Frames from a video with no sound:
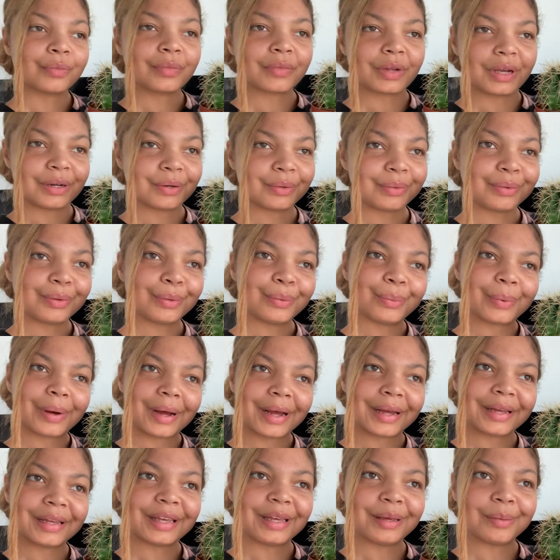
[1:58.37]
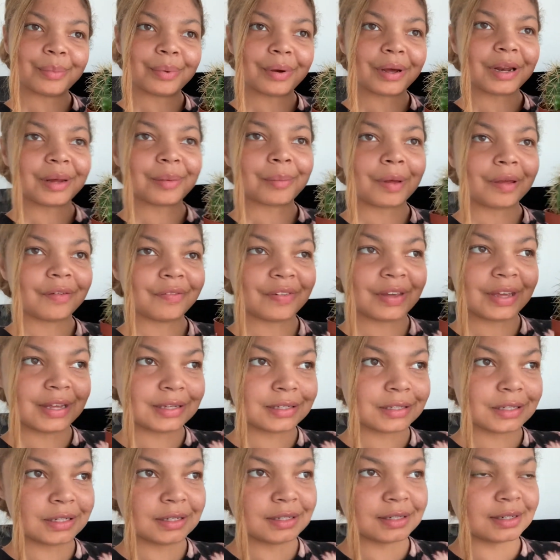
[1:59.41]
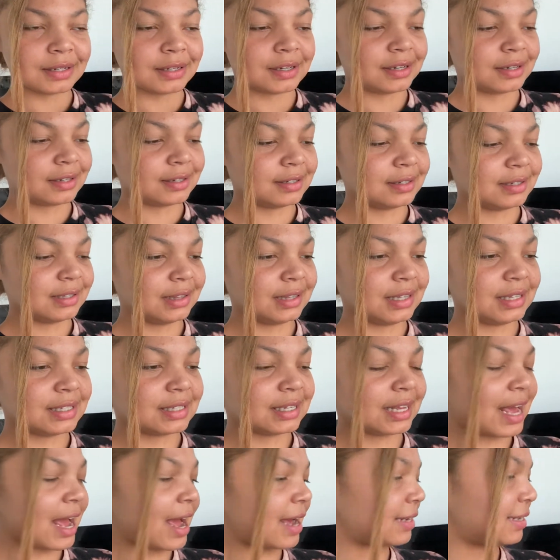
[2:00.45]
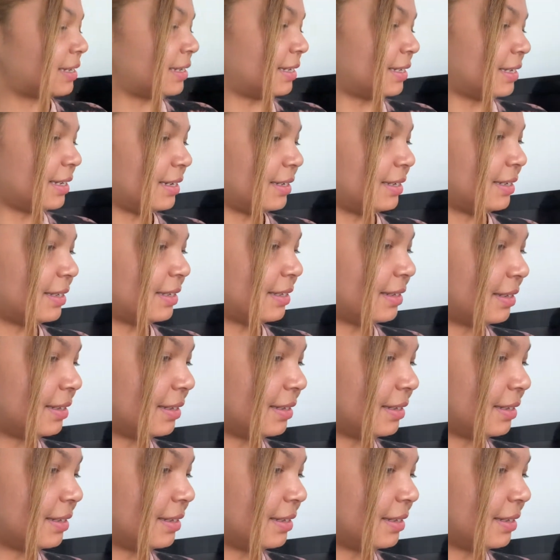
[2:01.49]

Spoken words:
I don't know why I keep putting my face into these cactuses.